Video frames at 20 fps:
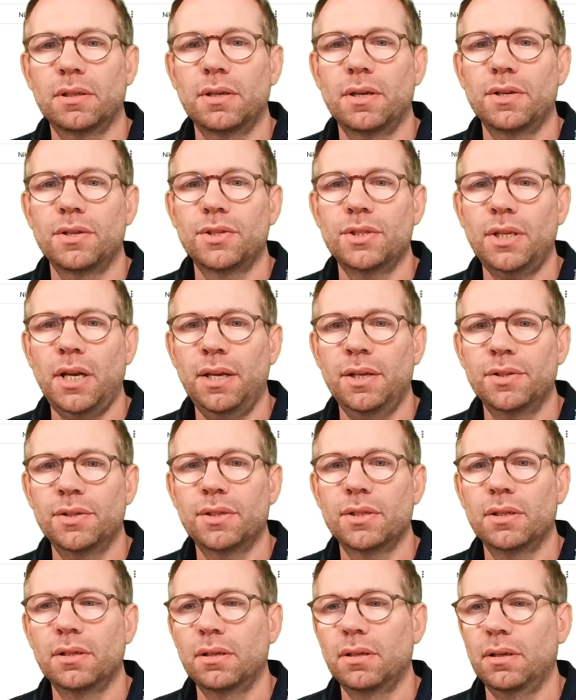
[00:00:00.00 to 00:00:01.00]

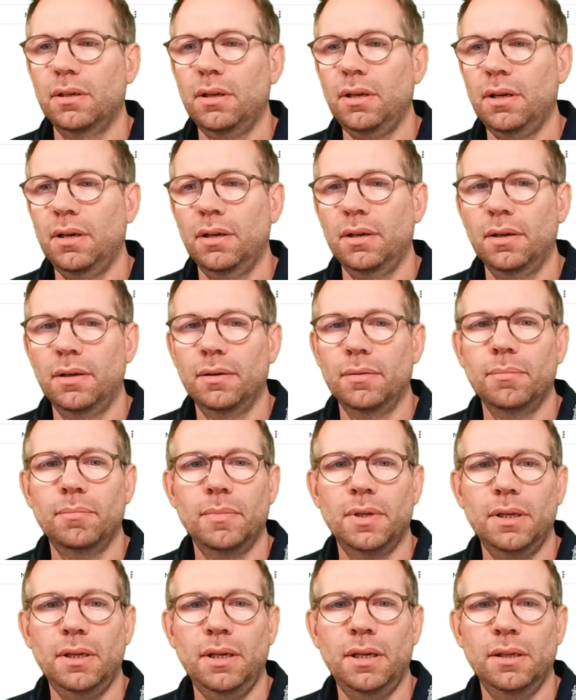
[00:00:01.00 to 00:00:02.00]
stays
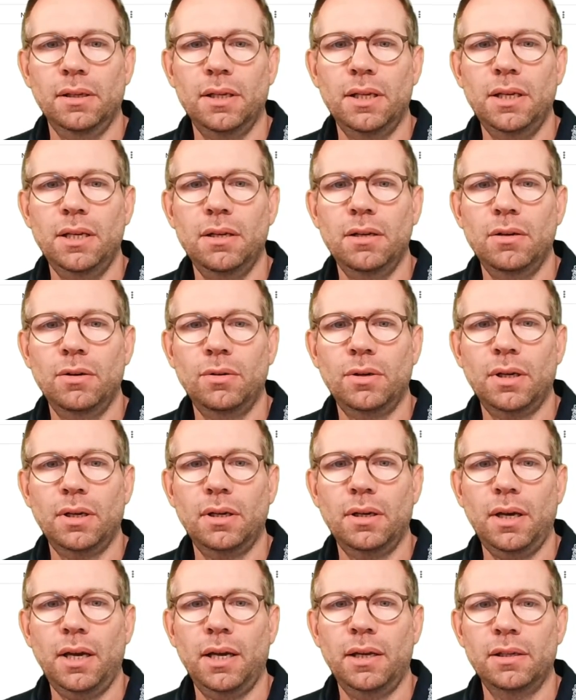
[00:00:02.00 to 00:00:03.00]
in Keycloak
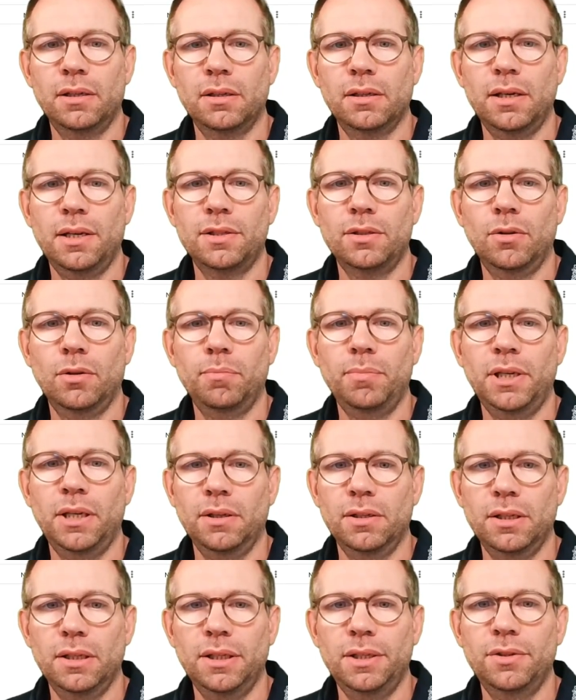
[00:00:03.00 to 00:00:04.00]
and is not being
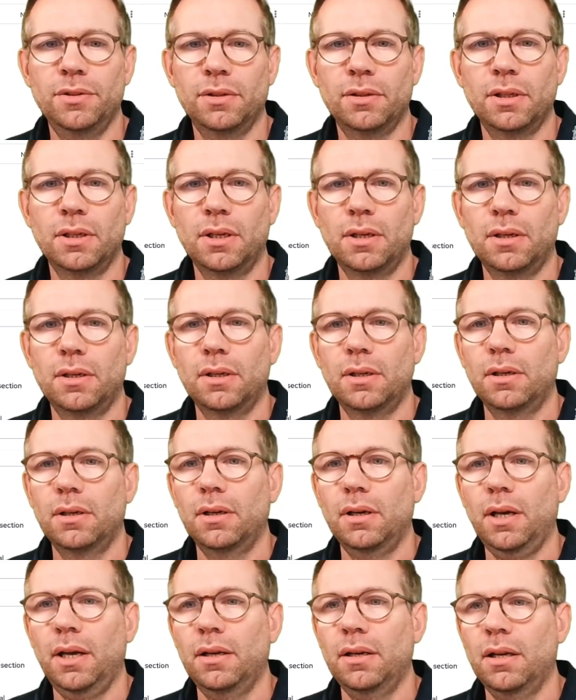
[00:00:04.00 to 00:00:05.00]
deleted.
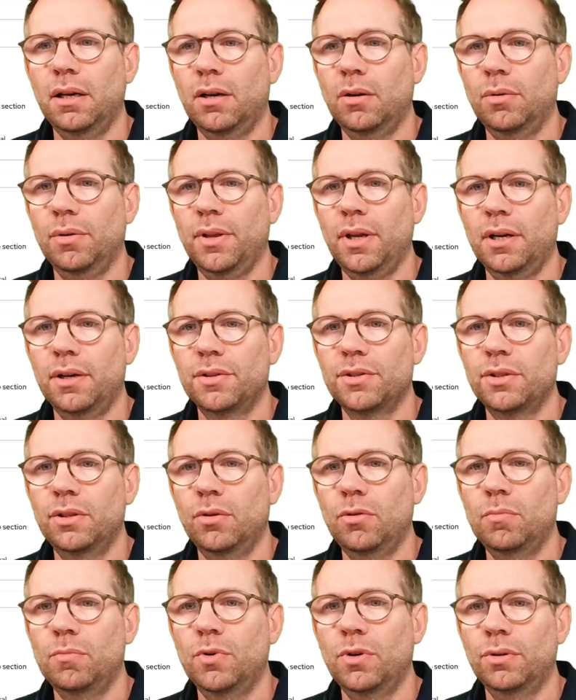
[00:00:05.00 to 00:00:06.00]
And now there is
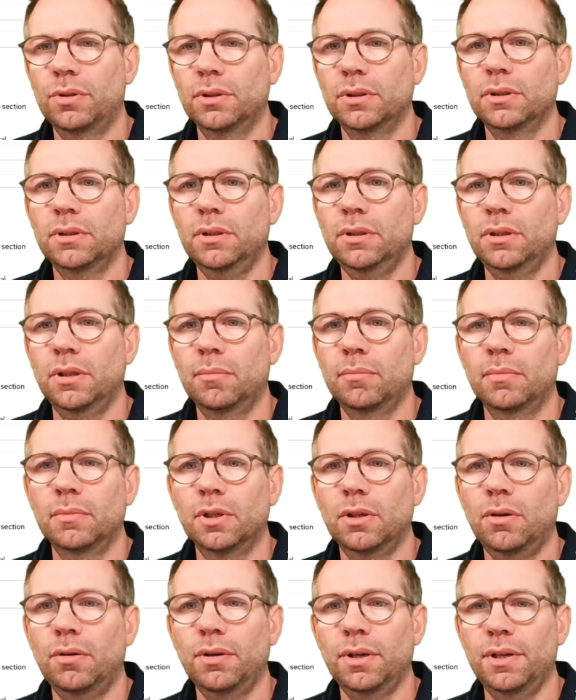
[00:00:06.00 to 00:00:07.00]
no more
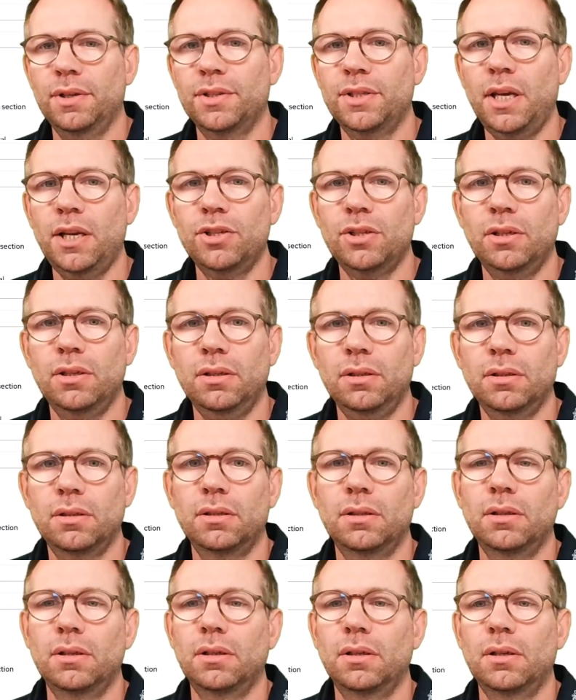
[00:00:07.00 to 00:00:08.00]
organization
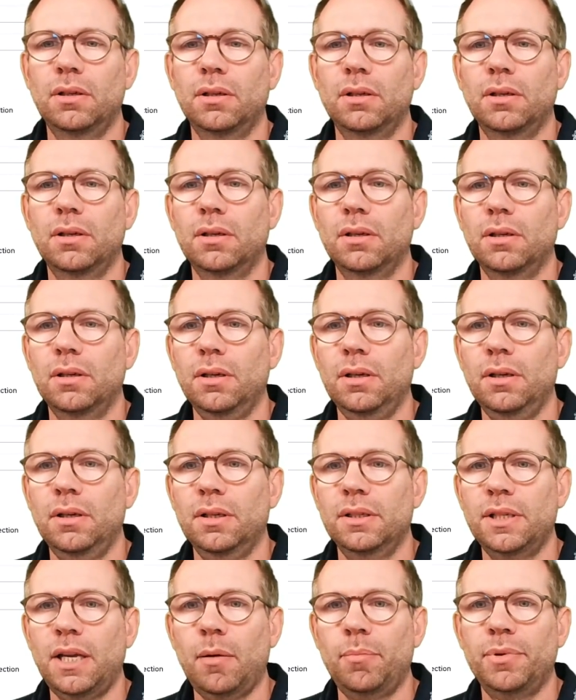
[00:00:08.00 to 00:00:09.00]

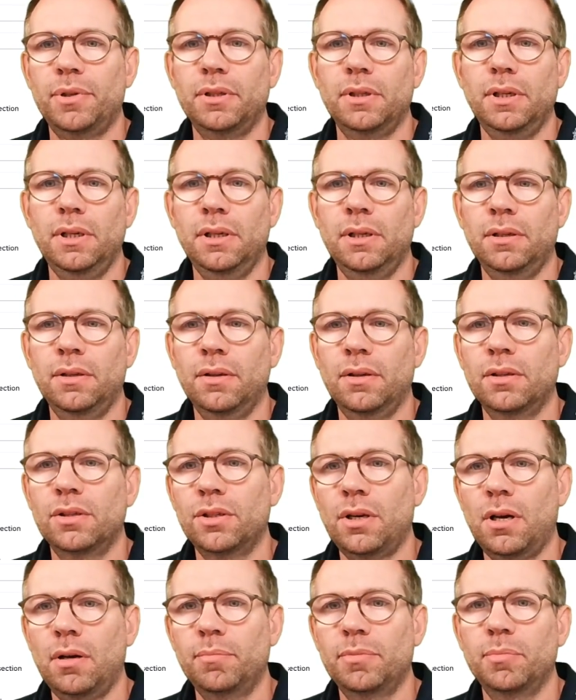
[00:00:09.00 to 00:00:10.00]
tab in the
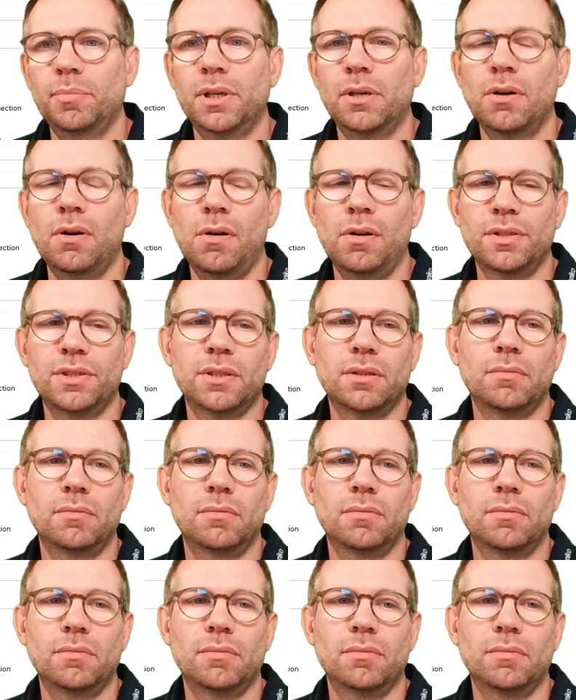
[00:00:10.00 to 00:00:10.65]
top because